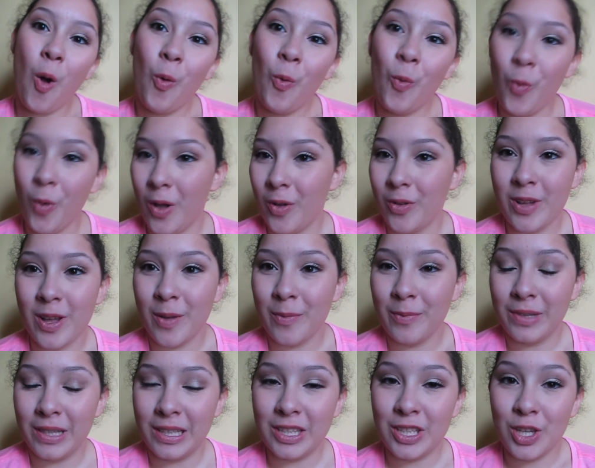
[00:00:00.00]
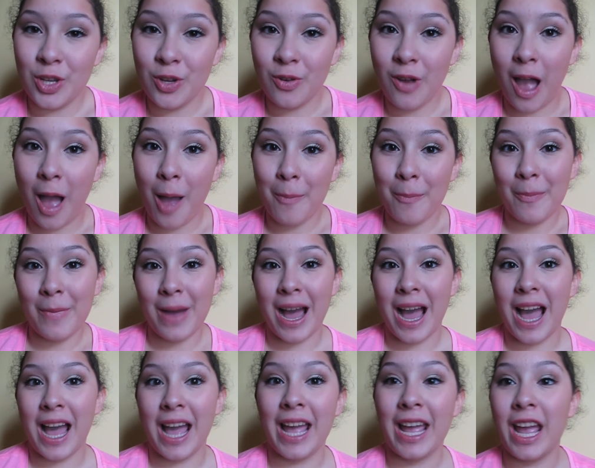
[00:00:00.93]
Welcome to
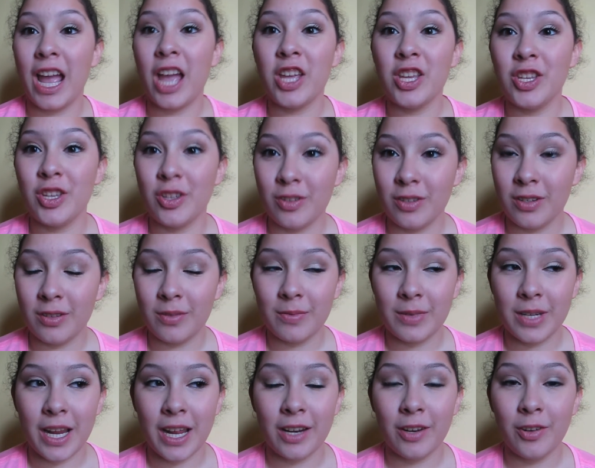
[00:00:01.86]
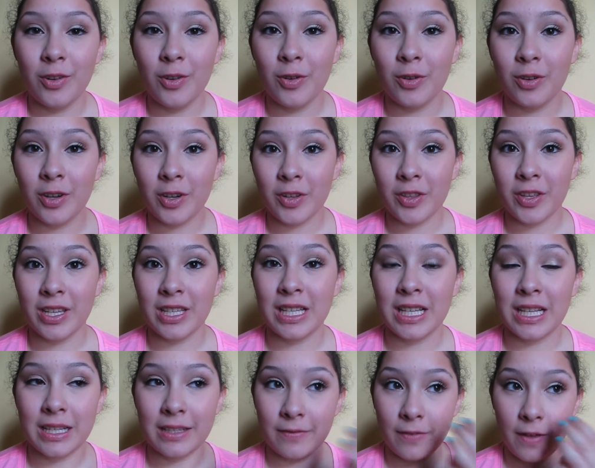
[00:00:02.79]
my YouTube channel, Cool Girl
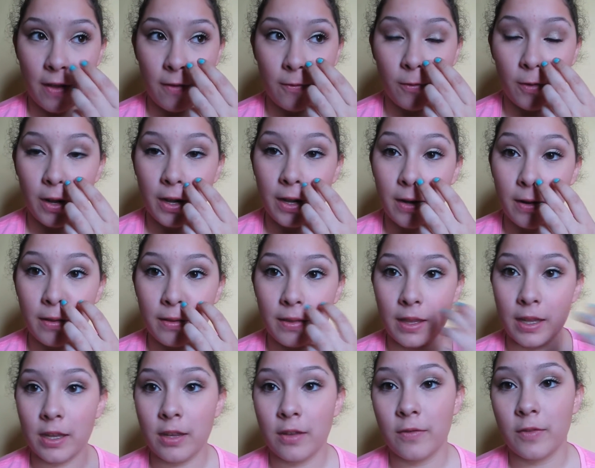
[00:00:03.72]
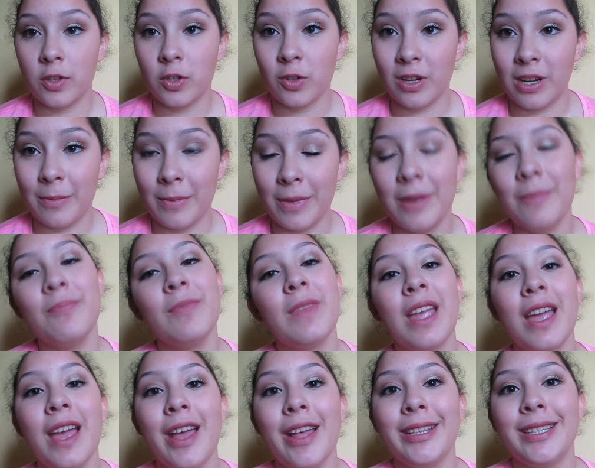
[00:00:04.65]
3651. Thank you for joining me.
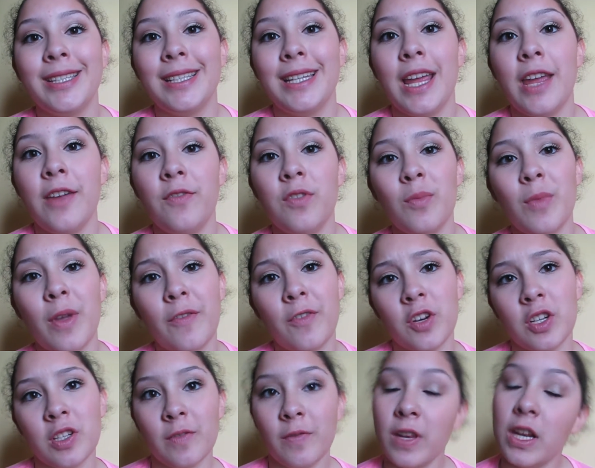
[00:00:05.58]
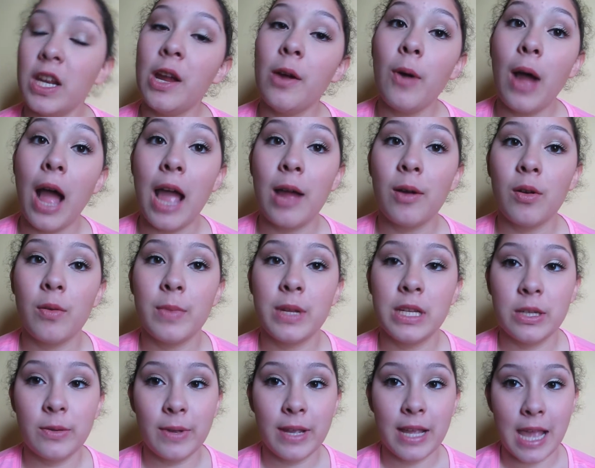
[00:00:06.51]
Today for my first video, I will be
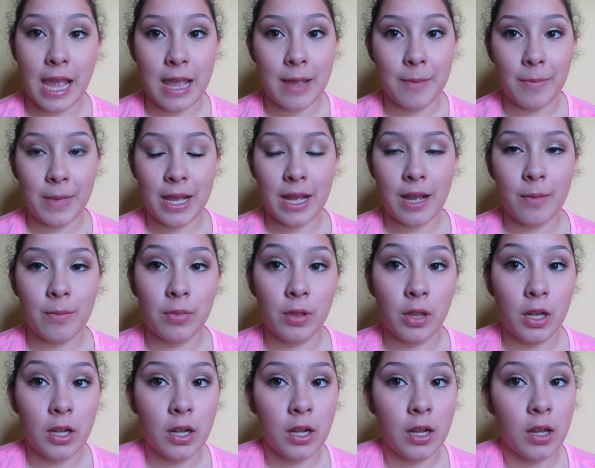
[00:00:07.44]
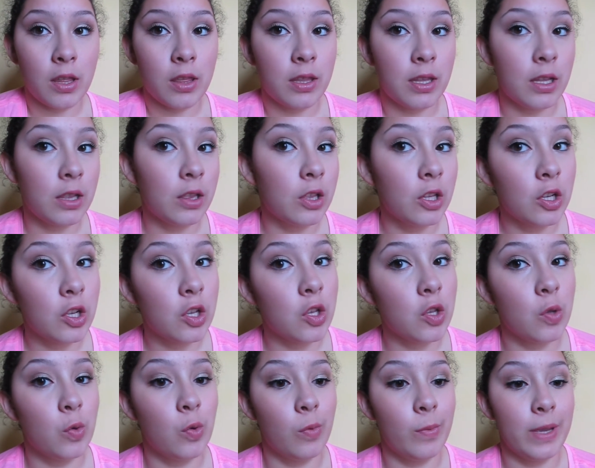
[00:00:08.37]
doing a makeup look. The
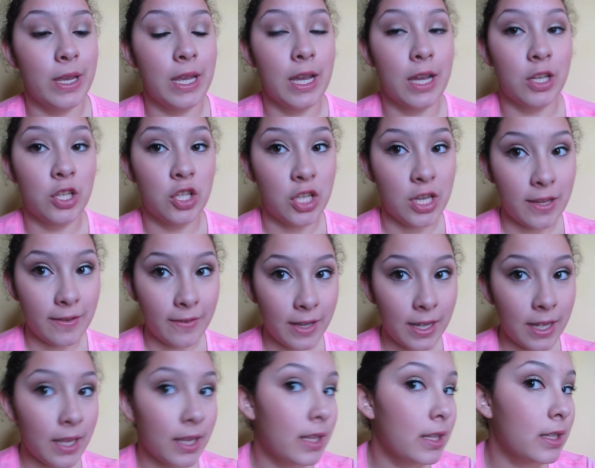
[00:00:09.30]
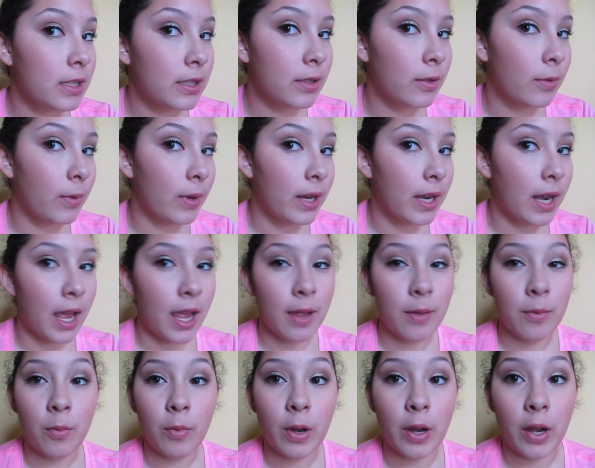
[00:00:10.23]
look you will be achieving is the one I
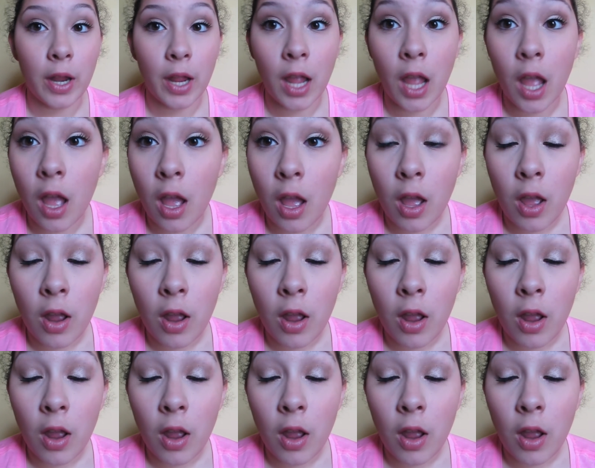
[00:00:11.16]
am wearing